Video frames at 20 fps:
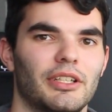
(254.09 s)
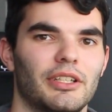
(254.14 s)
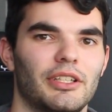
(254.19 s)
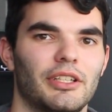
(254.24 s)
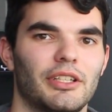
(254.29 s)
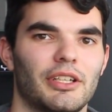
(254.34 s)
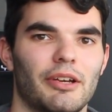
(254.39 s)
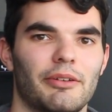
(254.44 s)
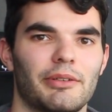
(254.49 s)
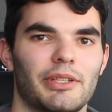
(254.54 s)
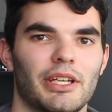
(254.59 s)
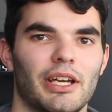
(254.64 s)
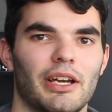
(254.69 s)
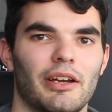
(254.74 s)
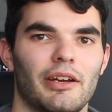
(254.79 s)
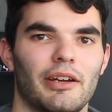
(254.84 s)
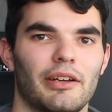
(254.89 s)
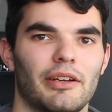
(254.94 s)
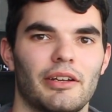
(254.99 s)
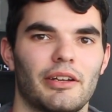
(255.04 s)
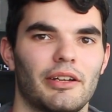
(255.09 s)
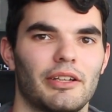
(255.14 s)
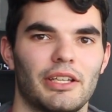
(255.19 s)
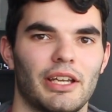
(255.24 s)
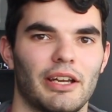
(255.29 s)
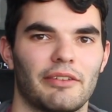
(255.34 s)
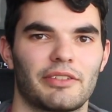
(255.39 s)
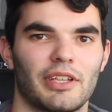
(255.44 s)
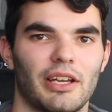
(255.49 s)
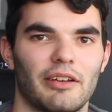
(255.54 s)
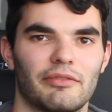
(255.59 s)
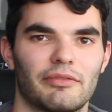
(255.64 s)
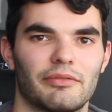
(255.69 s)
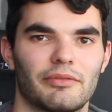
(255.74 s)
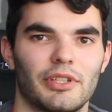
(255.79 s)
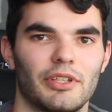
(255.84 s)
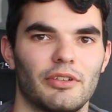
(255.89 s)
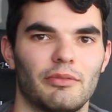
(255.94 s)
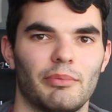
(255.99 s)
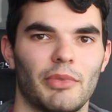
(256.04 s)
you know, and you have to have
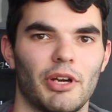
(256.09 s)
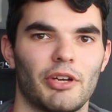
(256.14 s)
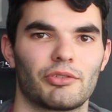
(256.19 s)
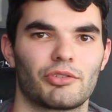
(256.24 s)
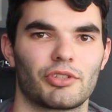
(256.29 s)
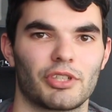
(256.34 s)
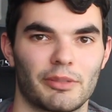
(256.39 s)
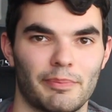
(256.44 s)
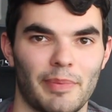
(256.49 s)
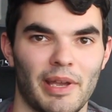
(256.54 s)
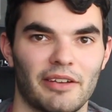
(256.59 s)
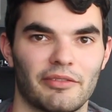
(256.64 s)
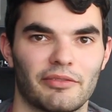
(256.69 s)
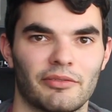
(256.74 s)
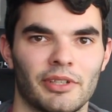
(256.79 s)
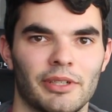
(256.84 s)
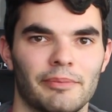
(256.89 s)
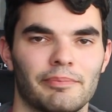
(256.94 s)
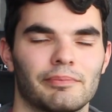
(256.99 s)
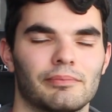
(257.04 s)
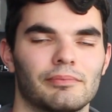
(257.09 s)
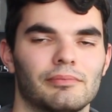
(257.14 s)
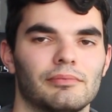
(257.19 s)
the utmost respect for him.